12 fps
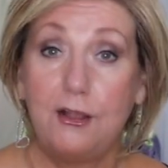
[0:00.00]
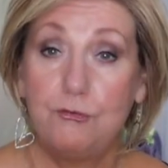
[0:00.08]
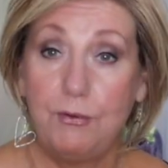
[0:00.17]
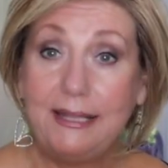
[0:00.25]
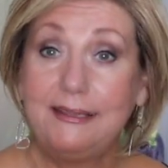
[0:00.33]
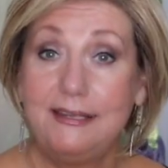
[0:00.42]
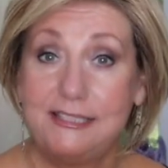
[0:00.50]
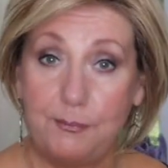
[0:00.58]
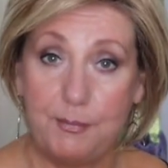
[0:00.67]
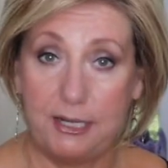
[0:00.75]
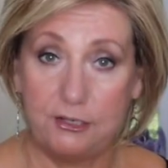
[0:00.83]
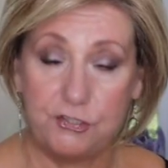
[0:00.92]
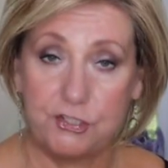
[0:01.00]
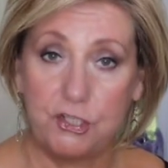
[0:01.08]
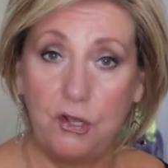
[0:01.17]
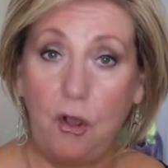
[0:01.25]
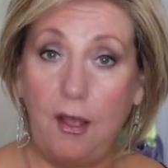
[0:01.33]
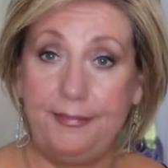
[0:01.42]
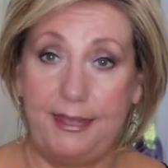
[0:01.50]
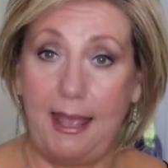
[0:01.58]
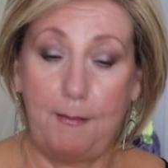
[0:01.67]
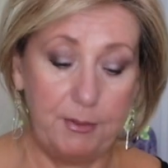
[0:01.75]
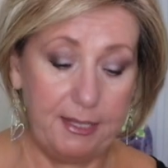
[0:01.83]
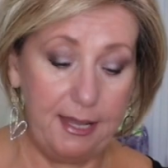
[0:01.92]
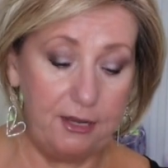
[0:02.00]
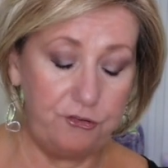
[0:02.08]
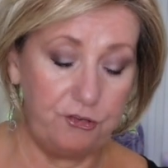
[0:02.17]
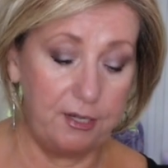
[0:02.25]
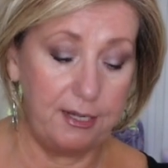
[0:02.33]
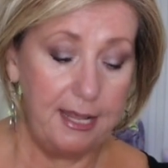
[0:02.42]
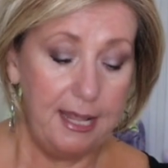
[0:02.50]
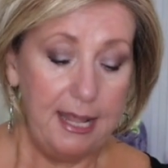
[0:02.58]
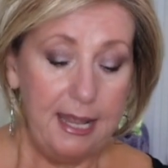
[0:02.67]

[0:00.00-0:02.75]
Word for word: greatly diminished on the application.